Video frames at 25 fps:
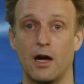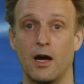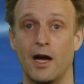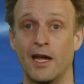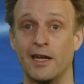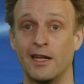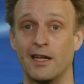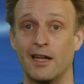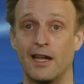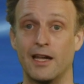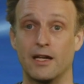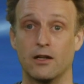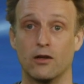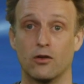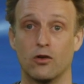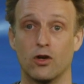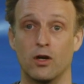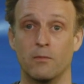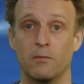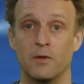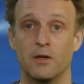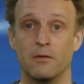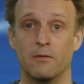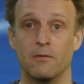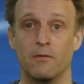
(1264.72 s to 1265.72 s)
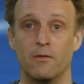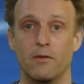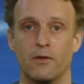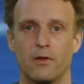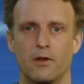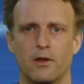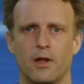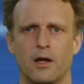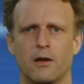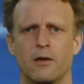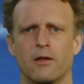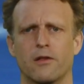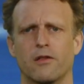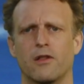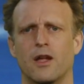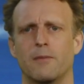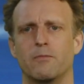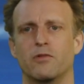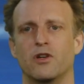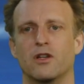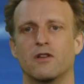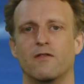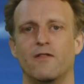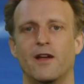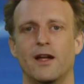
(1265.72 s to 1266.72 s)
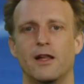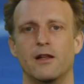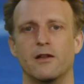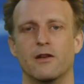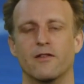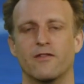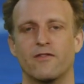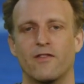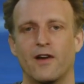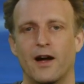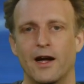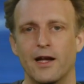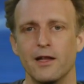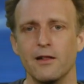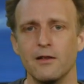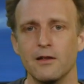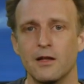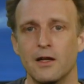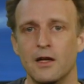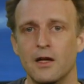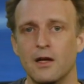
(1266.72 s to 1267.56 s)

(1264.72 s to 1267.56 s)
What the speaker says: unlike a common separate value file,